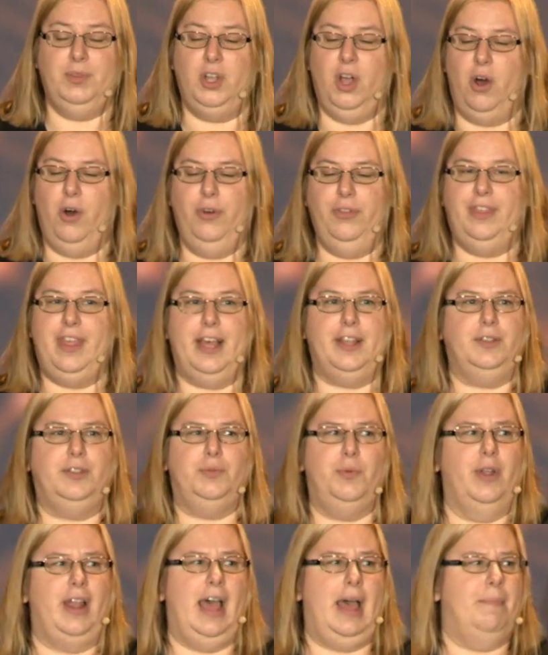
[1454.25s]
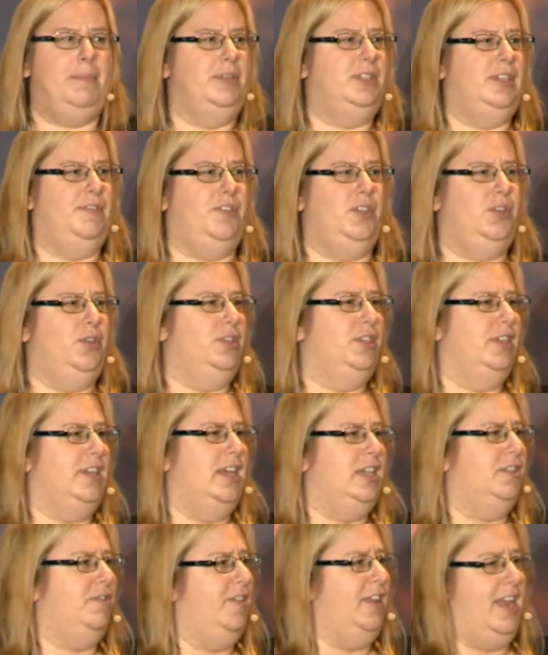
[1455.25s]
told that's what happens if you use an
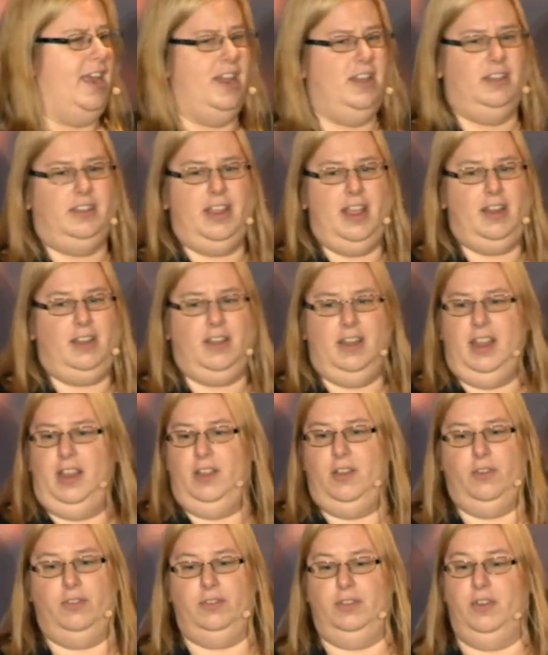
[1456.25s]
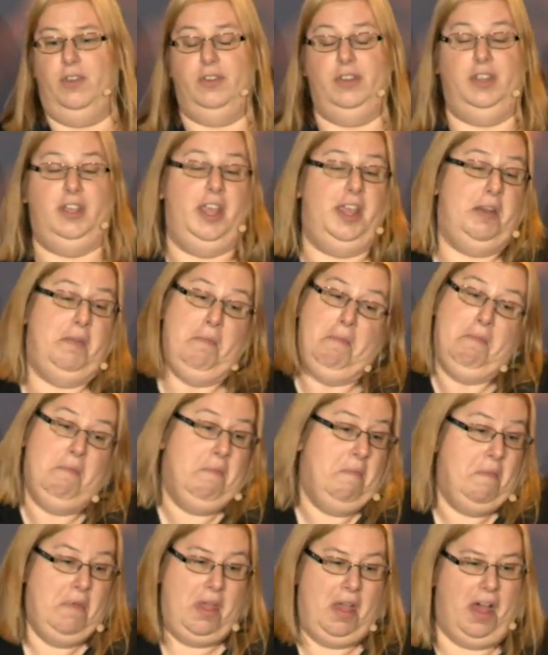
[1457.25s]
SVN technique on, on Git.
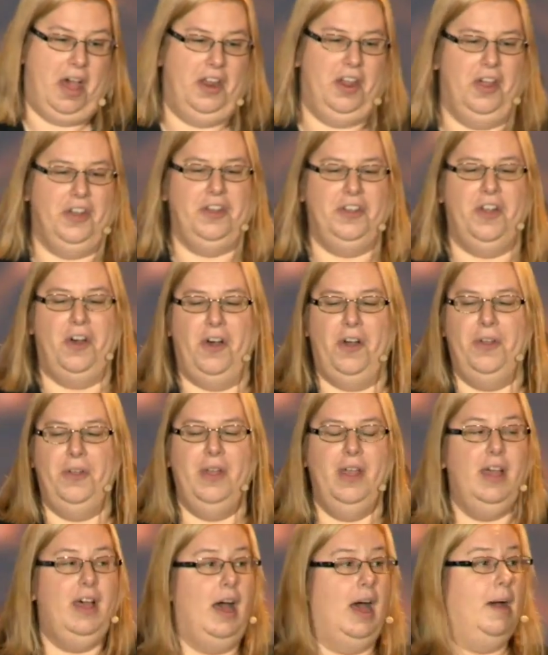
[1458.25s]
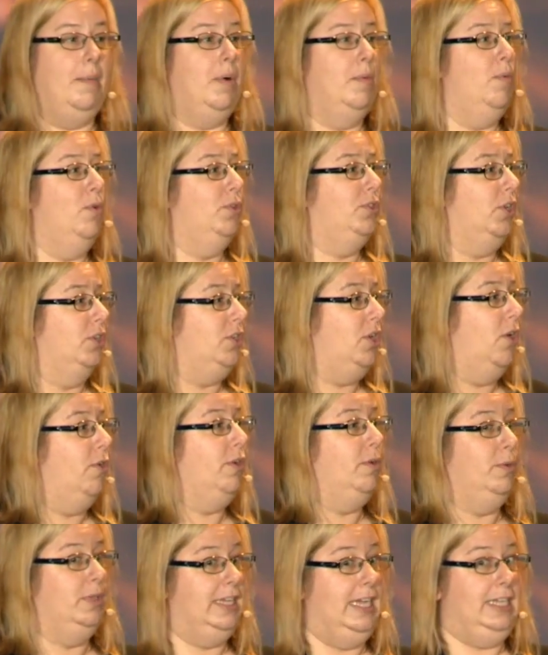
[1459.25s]
I don't know. Um, I'm also
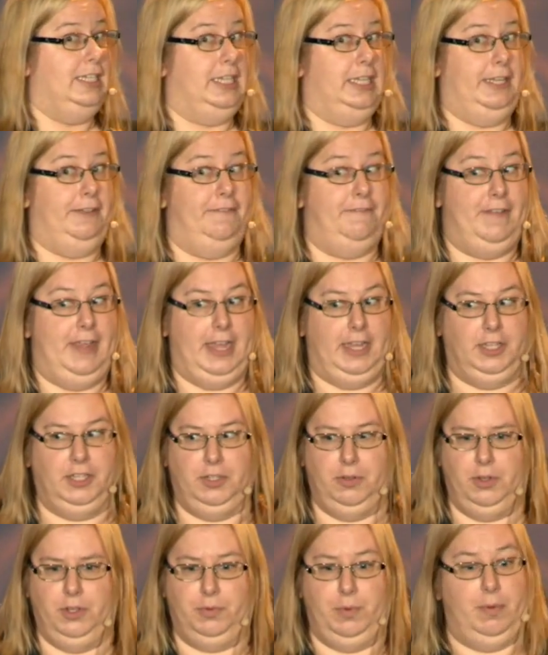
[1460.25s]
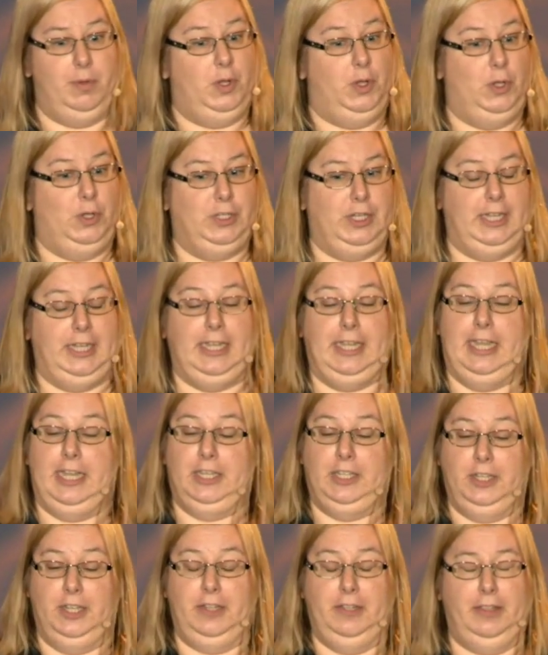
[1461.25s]
told it was easily fixed because we were using
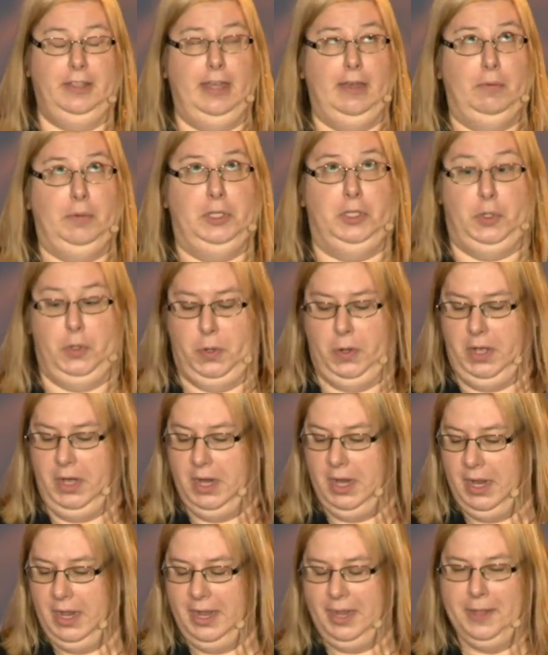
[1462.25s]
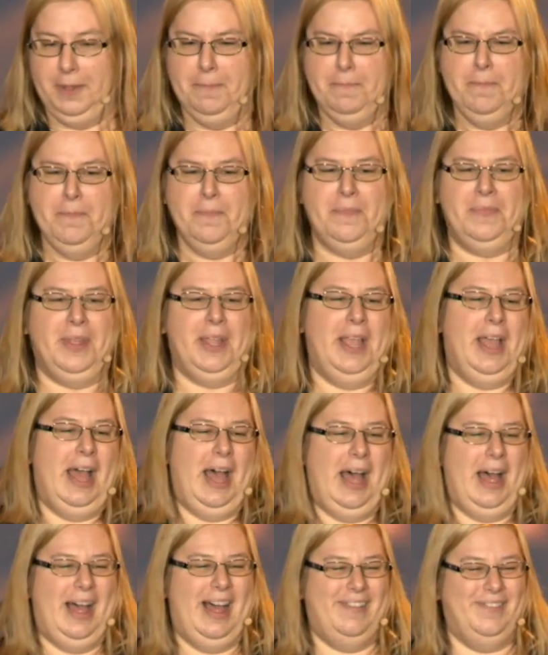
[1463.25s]
Git, so that was good.
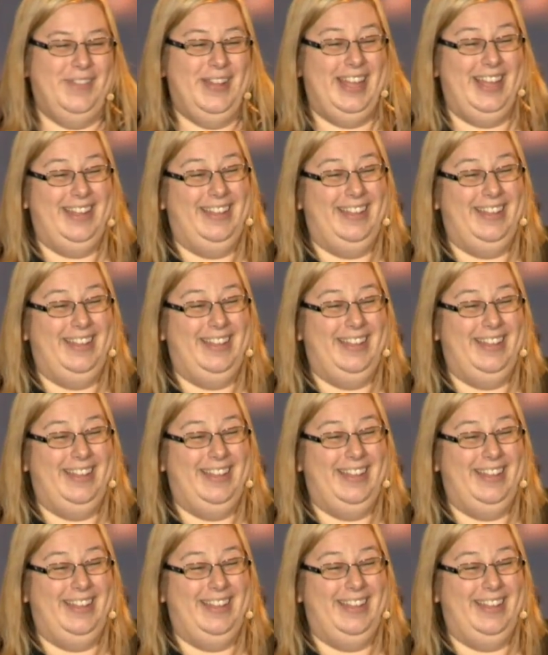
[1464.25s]
Um,